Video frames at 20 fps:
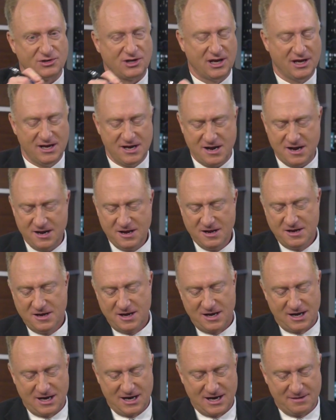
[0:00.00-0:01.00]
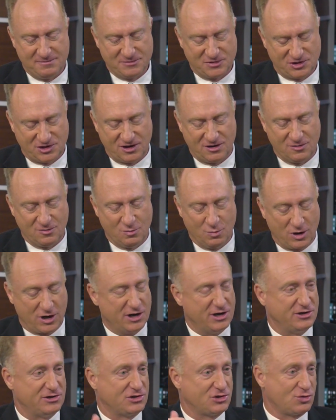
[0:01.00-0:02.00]
skin, so we're
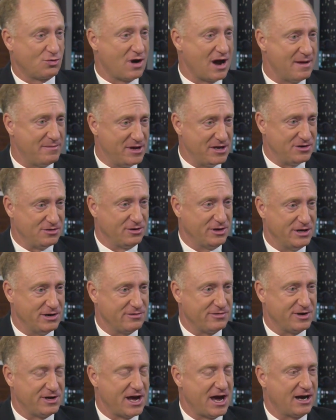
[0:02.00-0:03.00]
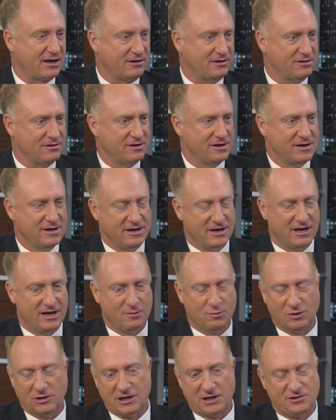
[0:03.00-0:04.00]
going to describe it. You'll hear the doctor.
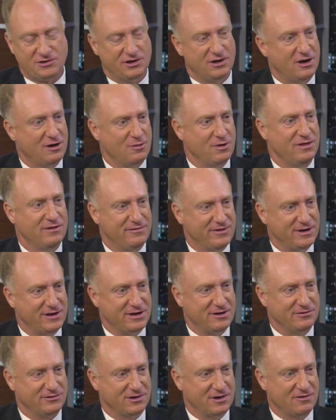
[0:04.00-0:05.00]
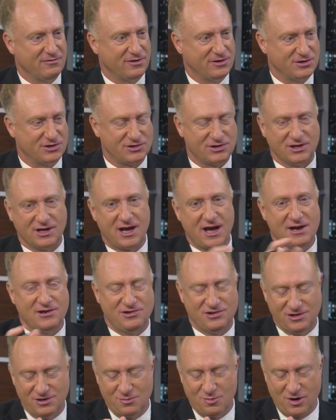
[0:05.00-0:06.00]
We'll let you know when the video's over, just in
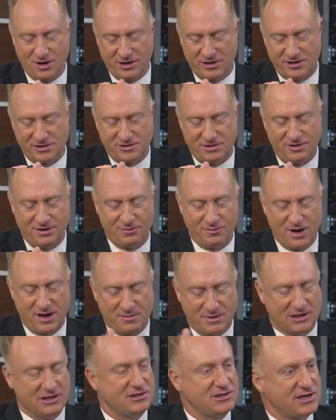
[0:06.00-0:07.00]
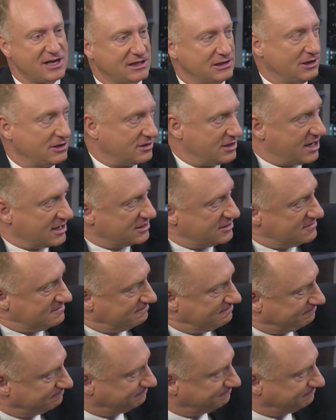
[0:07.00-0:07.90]
case you wanted to turn away. But let's take a look, doctor.